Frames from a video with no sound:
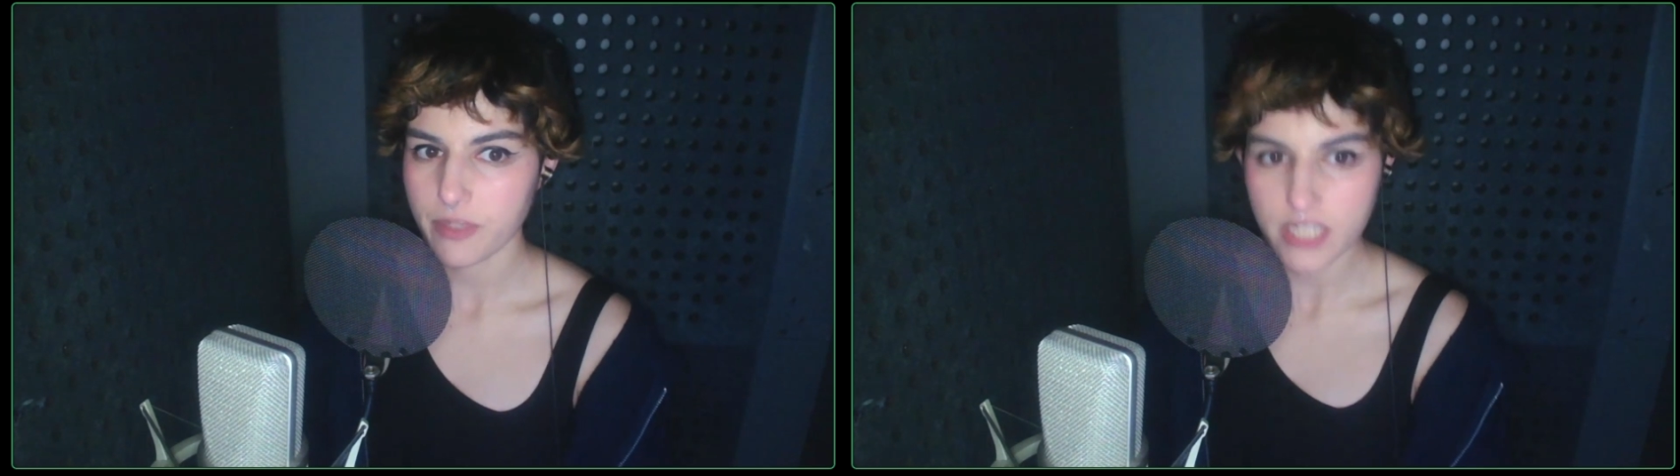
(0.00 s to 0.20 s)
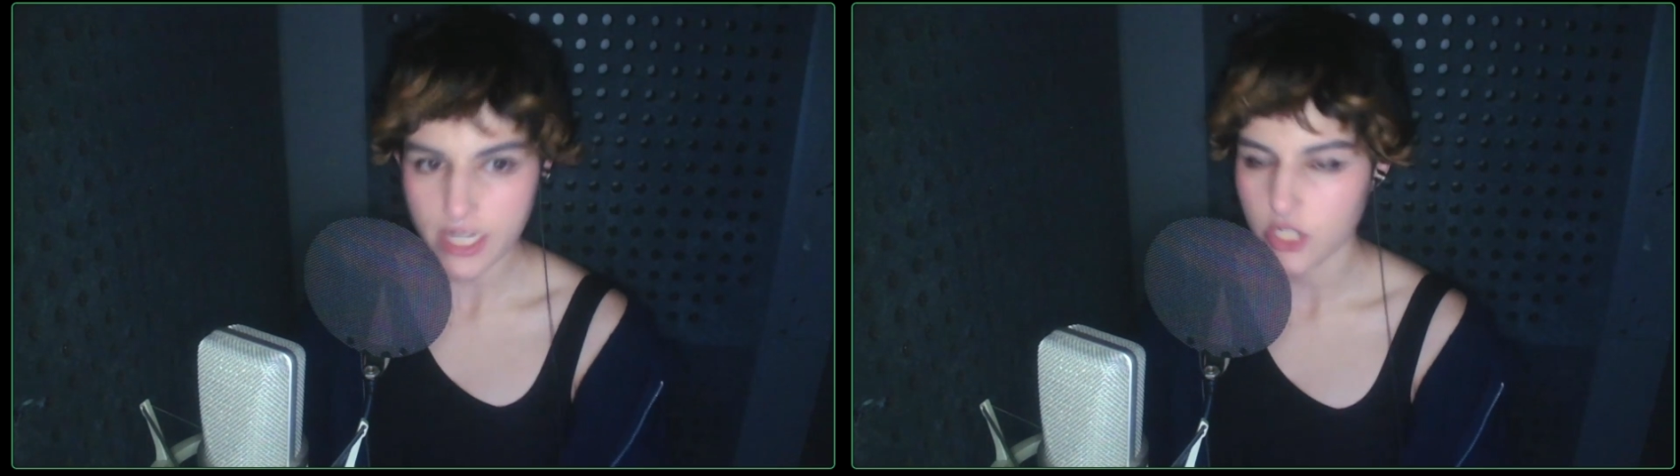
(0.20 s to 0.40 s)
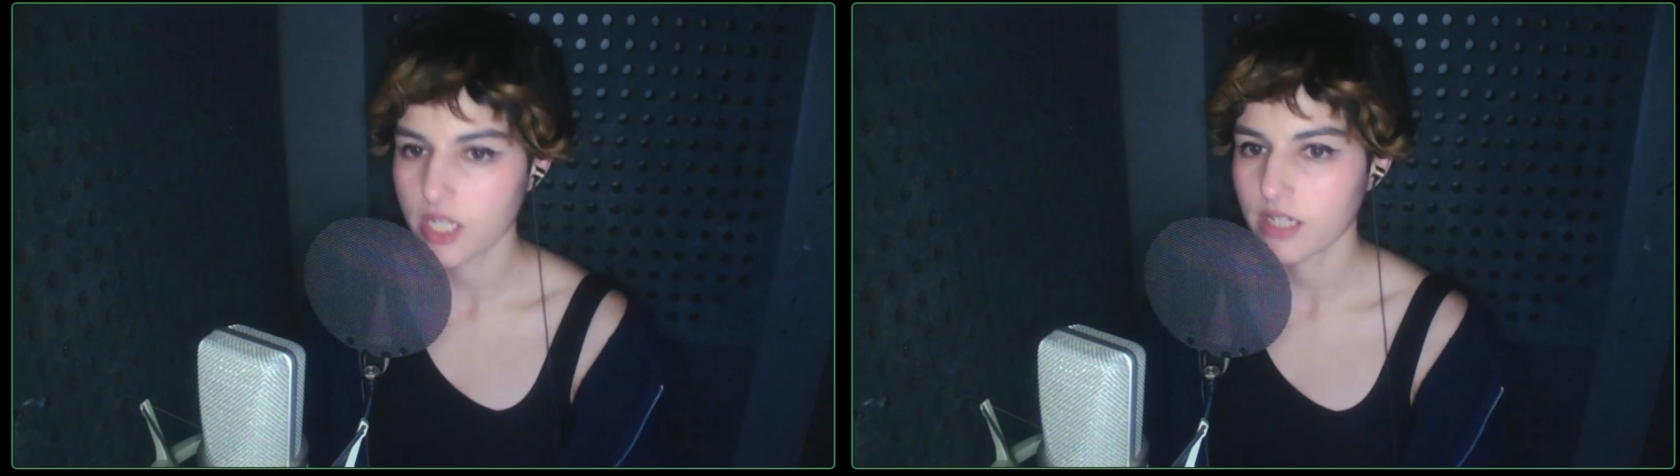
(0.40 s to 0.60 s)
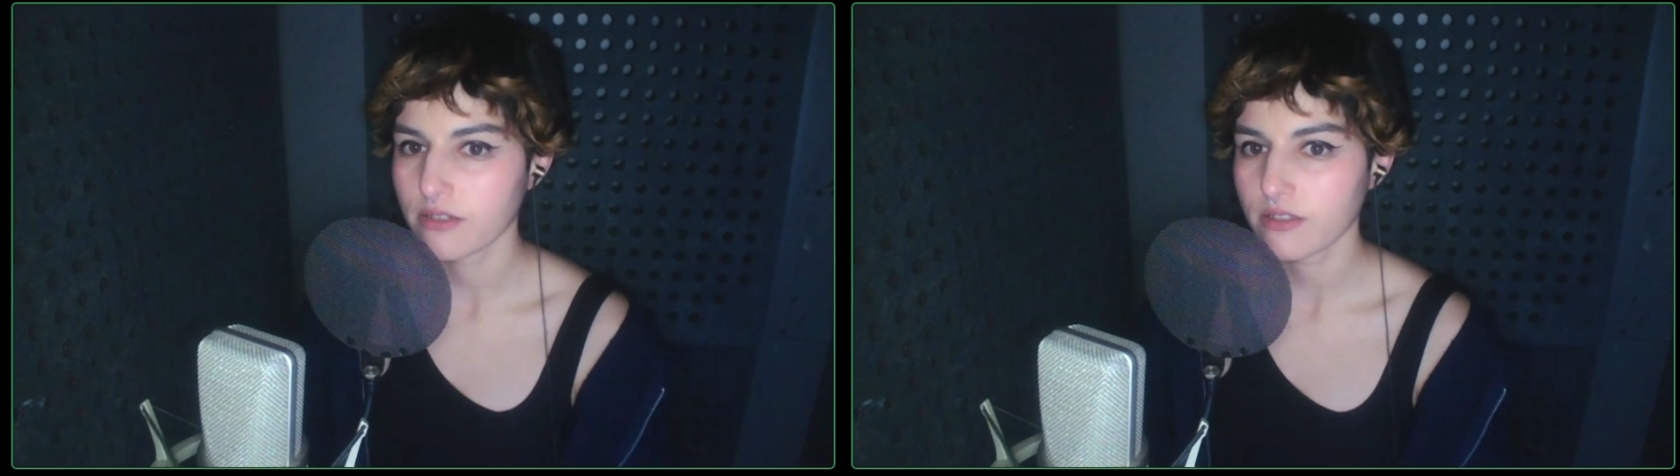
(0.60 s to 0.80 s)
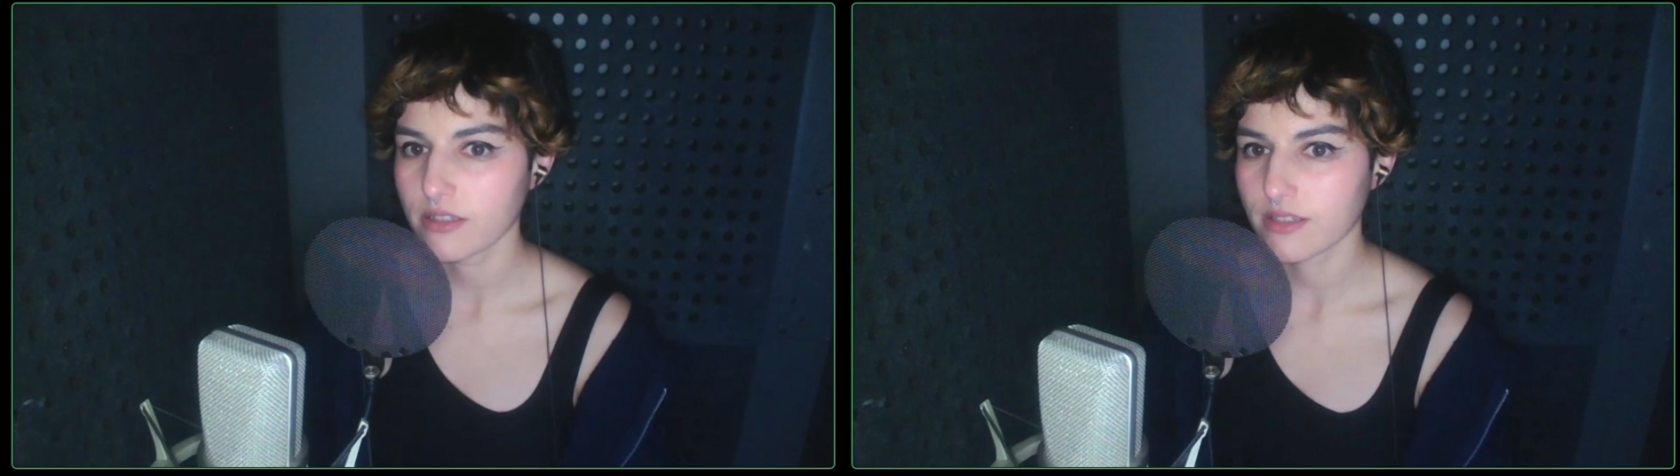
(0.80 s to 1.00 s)

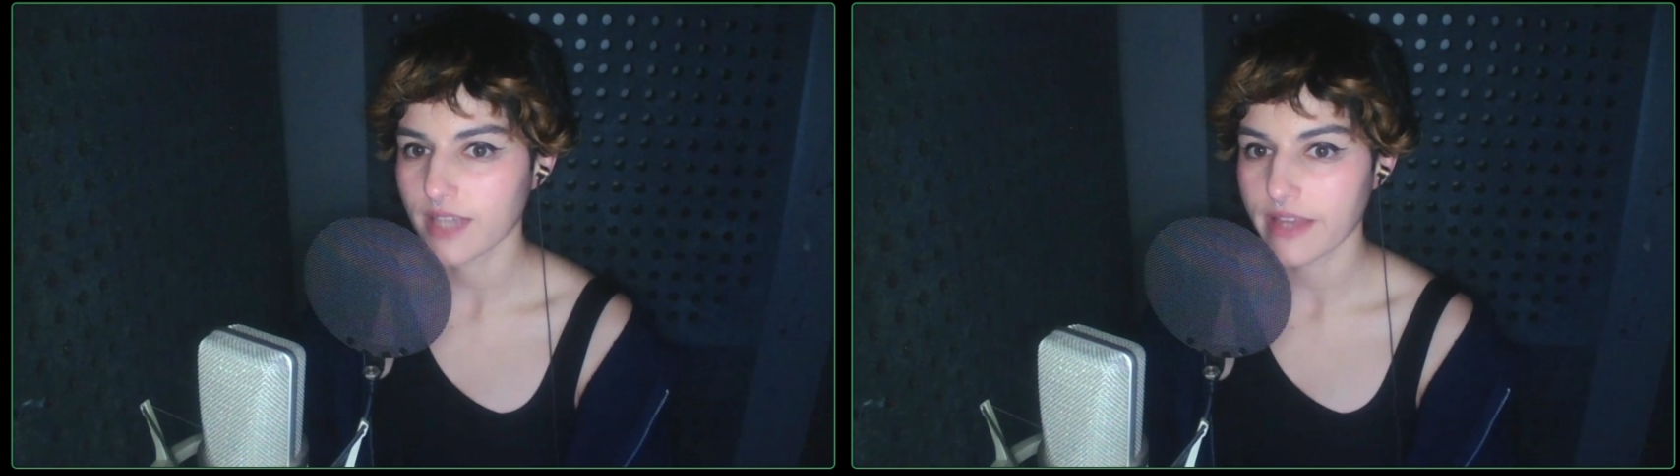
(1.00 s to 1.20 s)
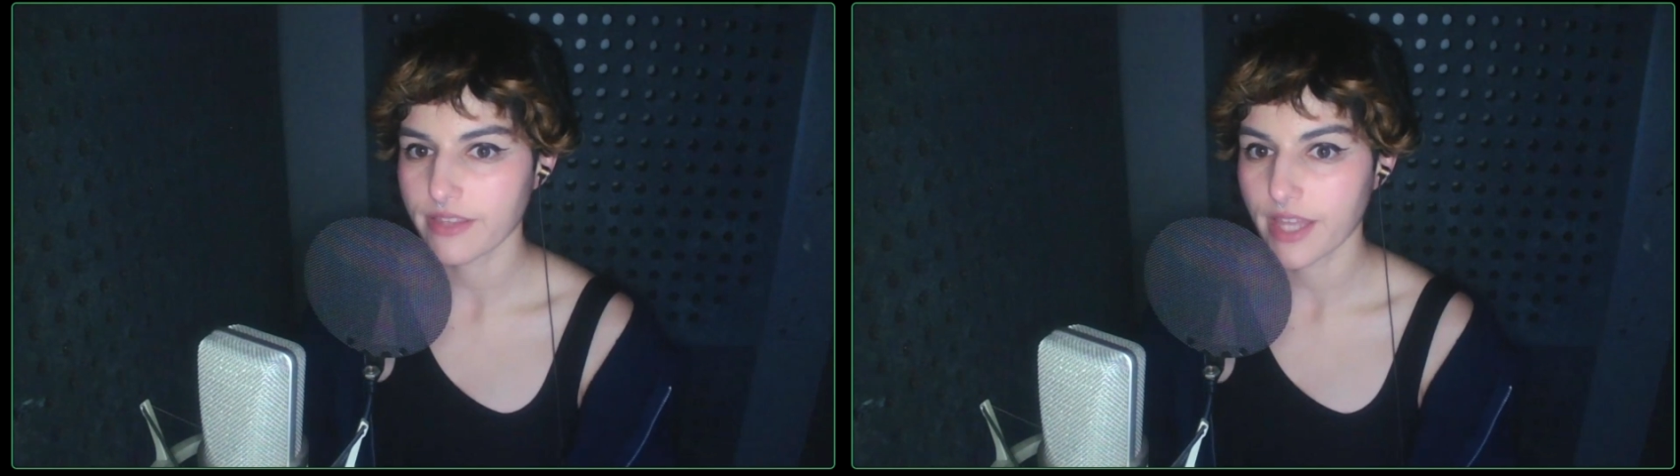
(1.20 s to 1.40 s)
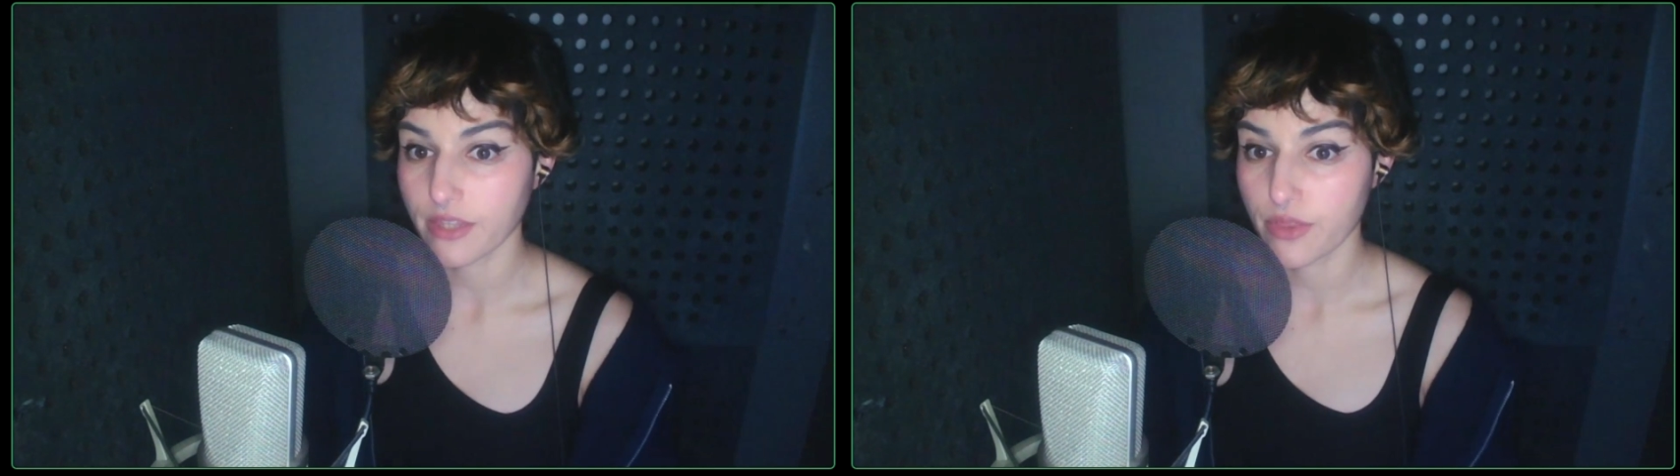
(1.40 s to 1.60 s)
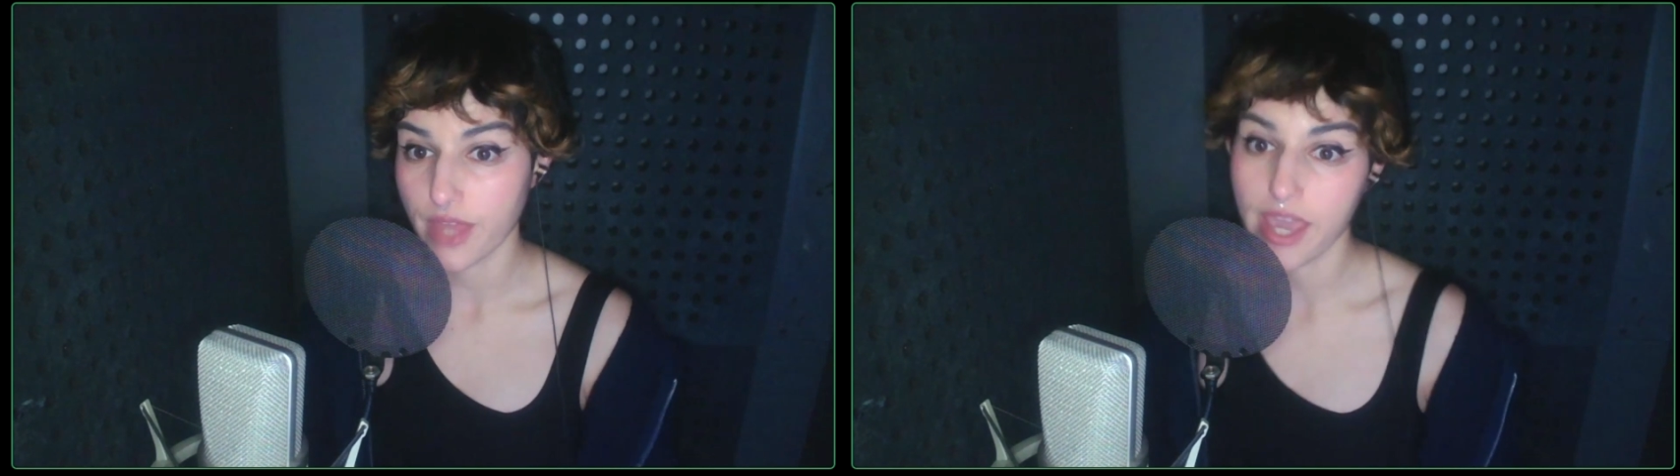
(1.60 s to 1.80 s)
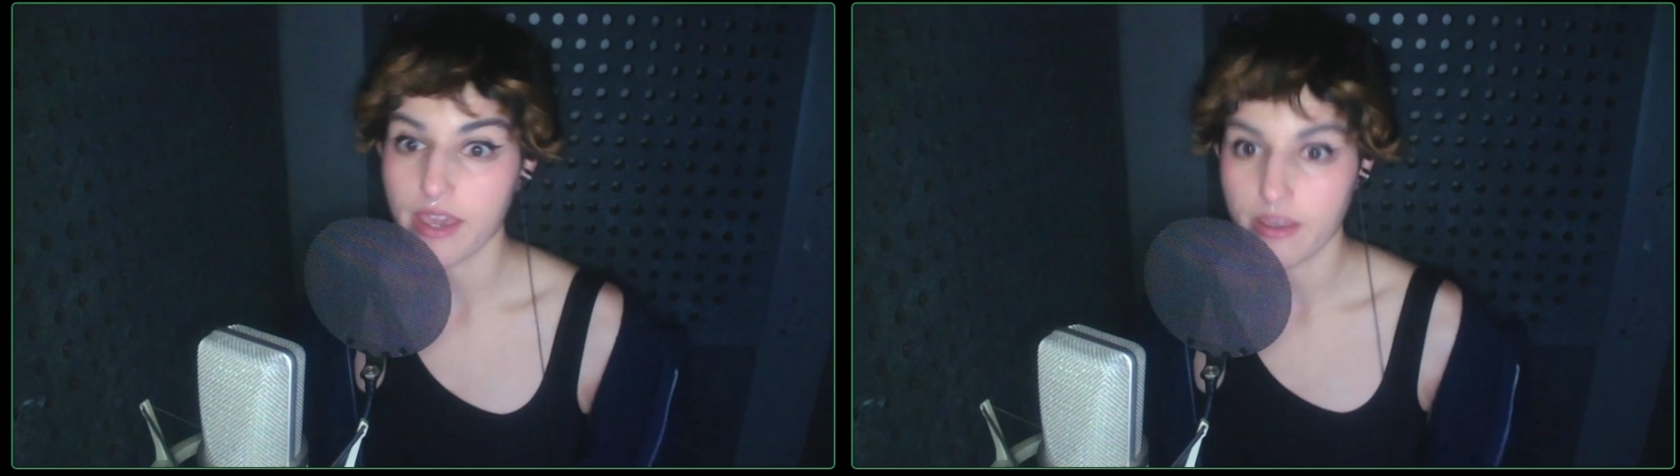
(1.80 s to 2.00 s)
petition that like
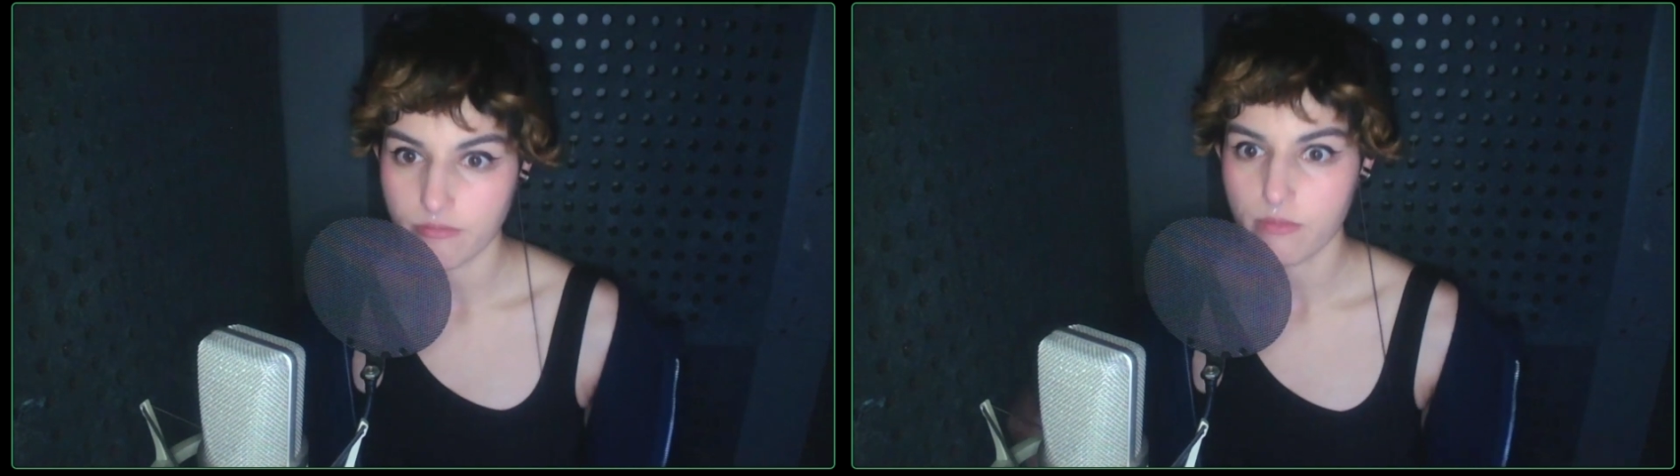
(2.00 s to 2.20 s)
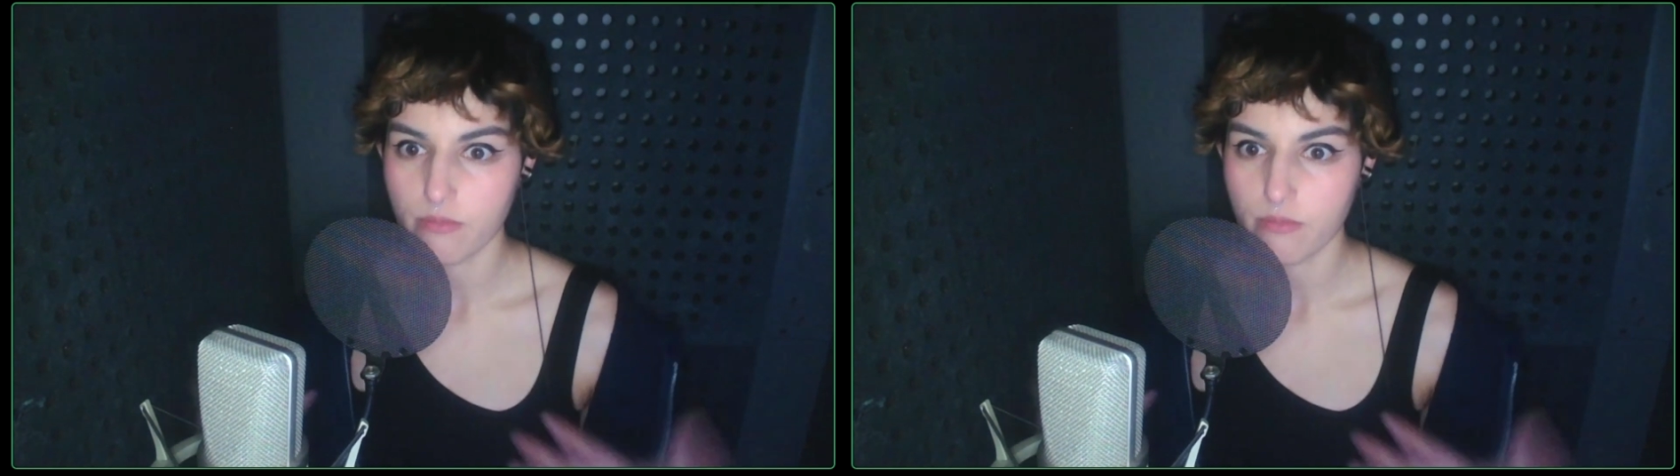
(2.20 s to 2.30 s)
they